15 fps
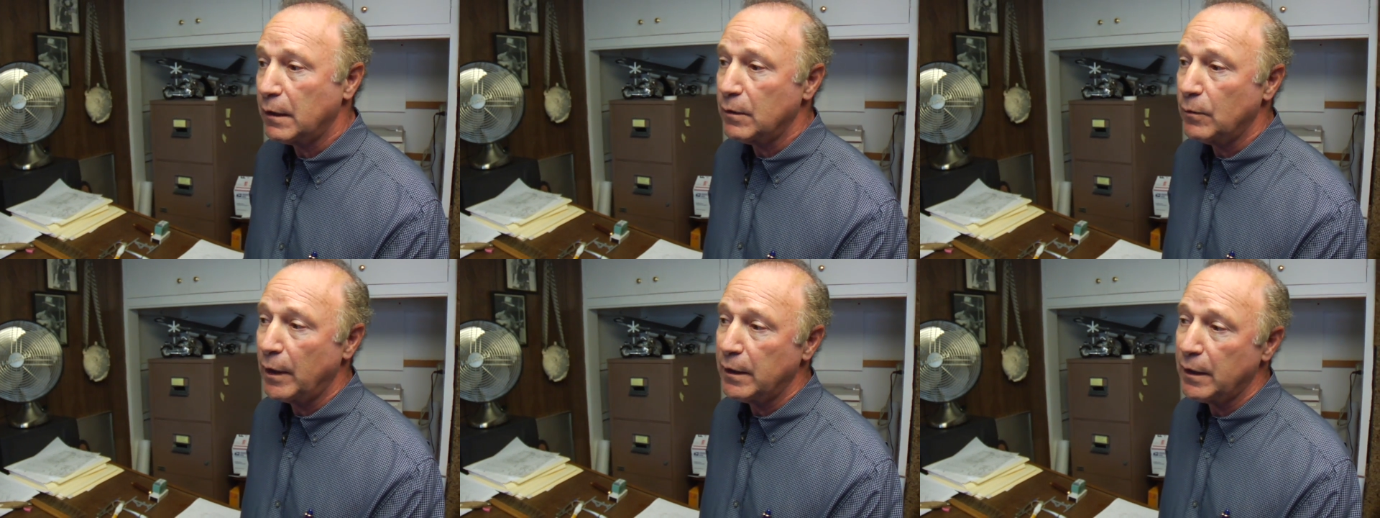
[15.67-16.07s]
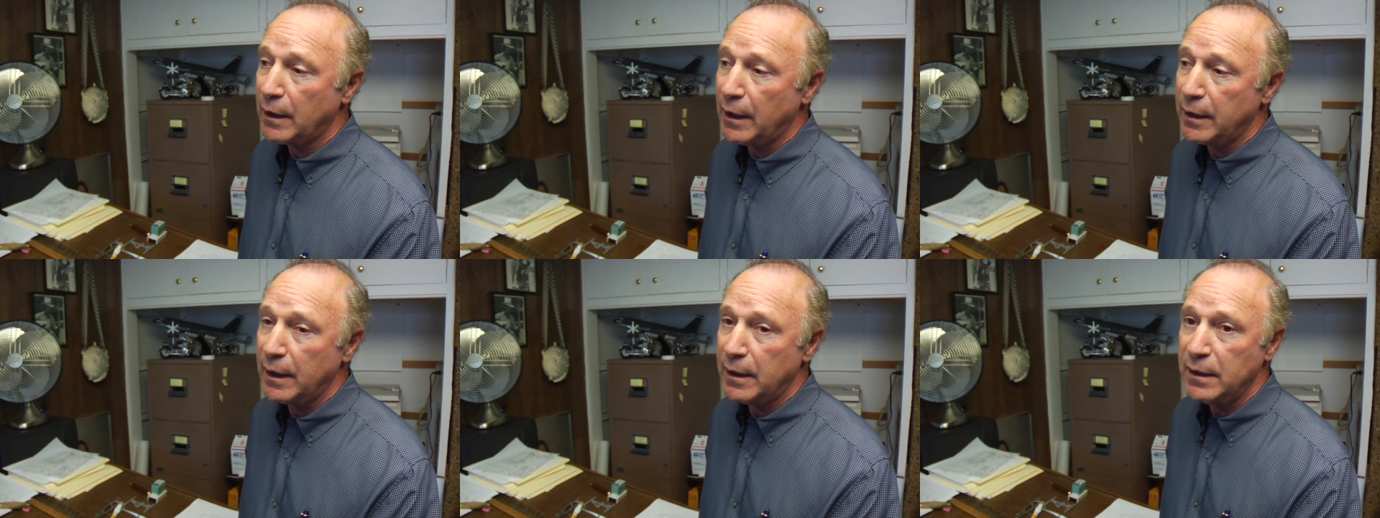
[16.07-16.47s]
other way
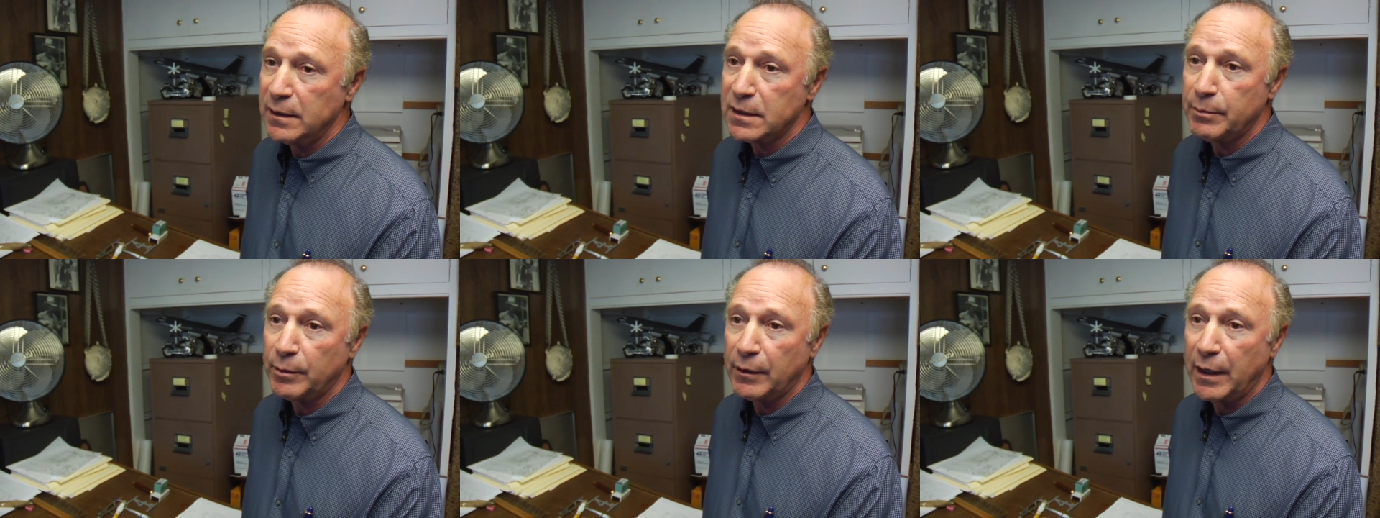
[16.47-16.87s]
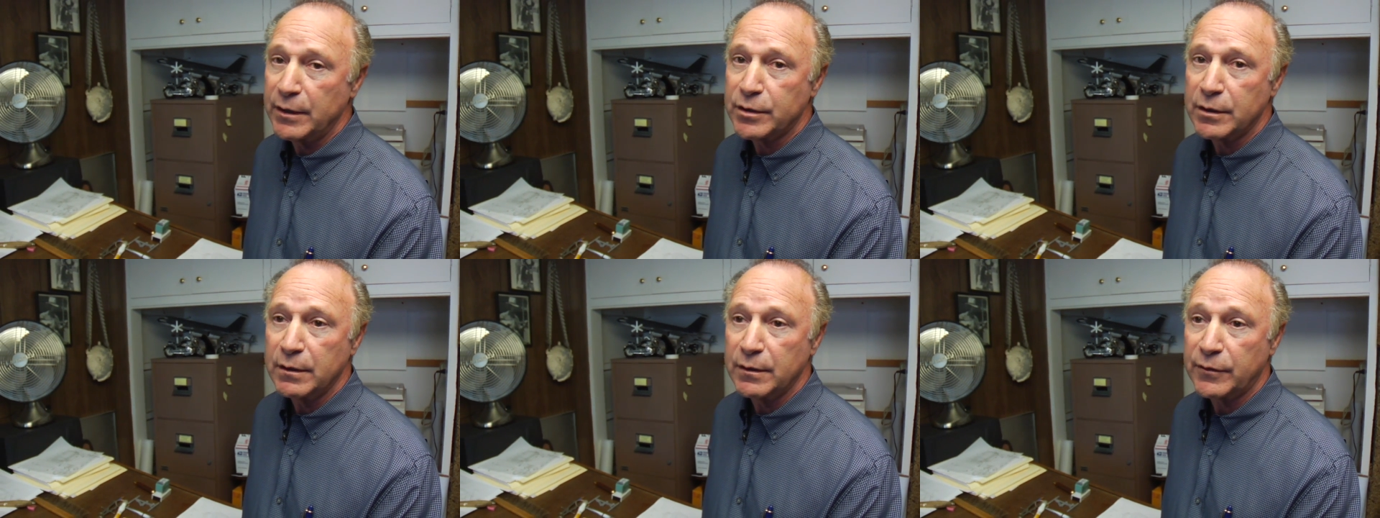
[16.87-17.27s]
that I get
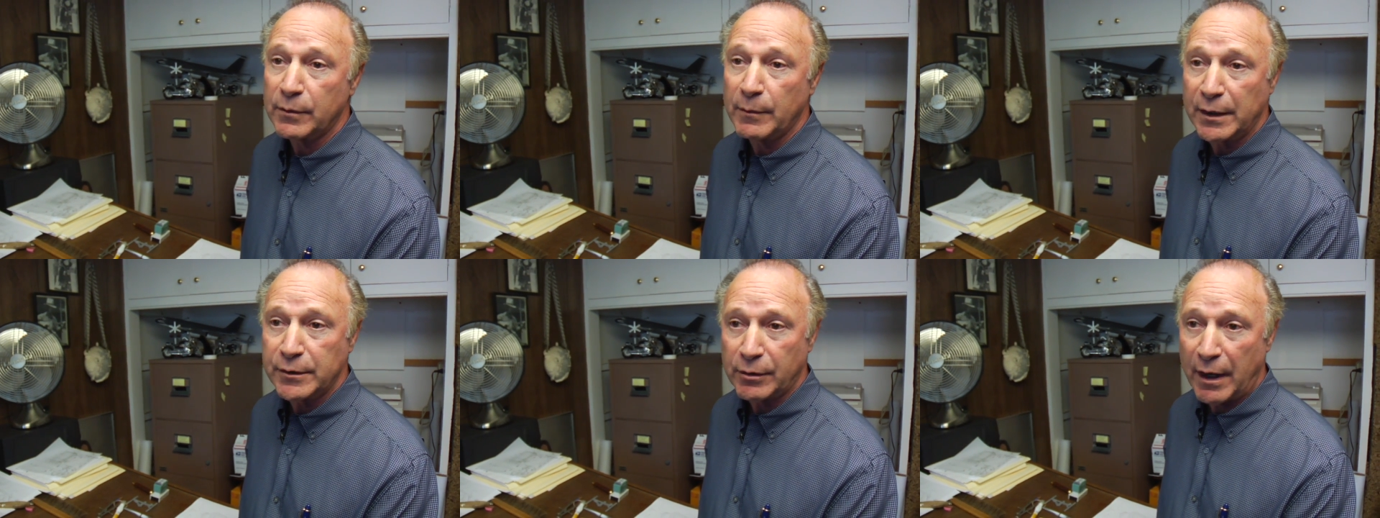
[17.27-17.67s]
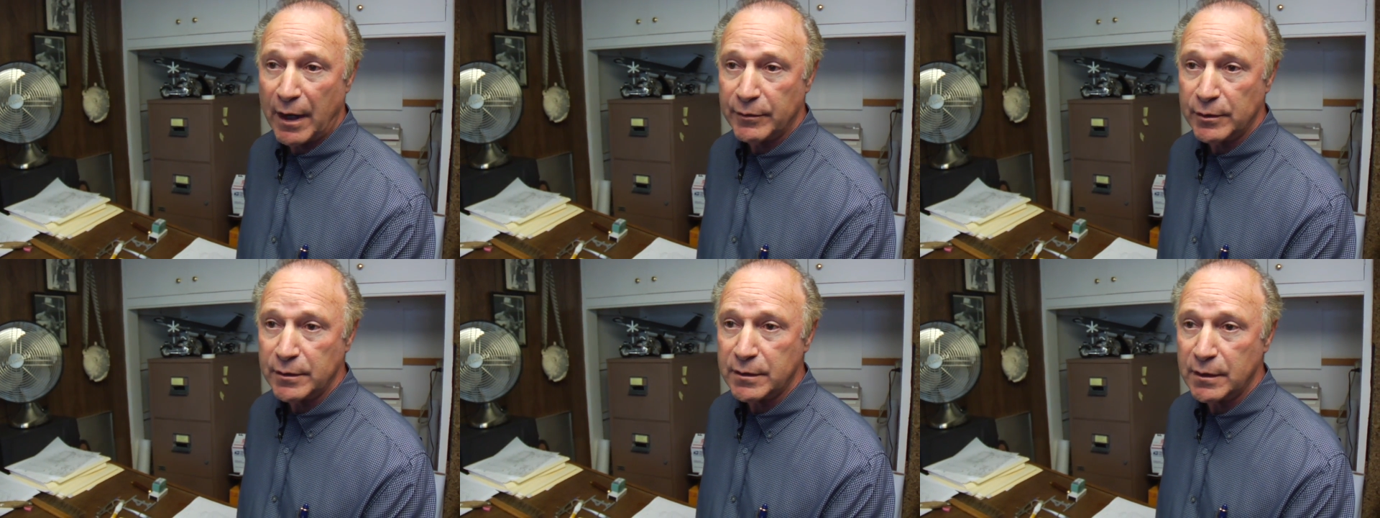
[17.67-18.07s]
inspiration is from my
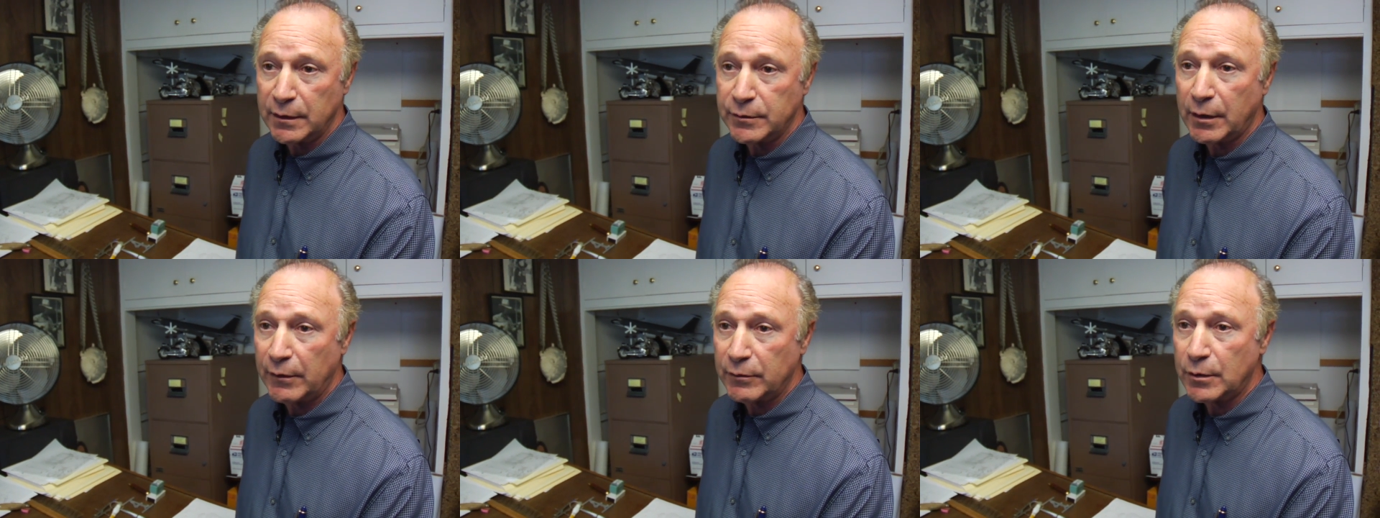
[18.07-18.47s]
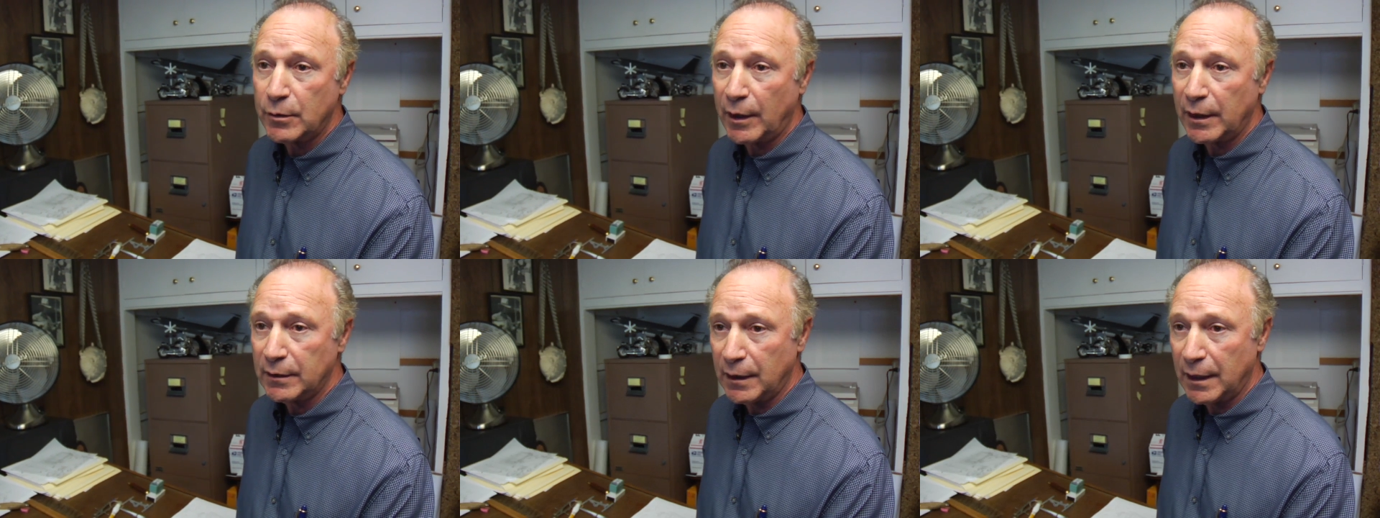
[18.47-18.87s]
travels. I travel
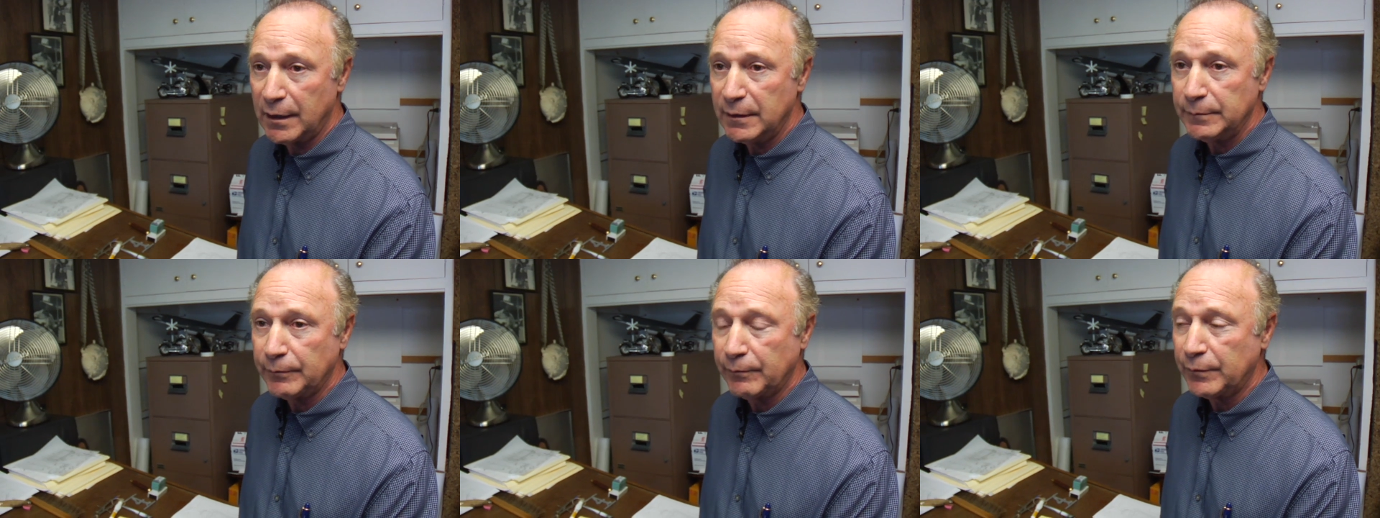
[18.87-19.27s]
quite a lot.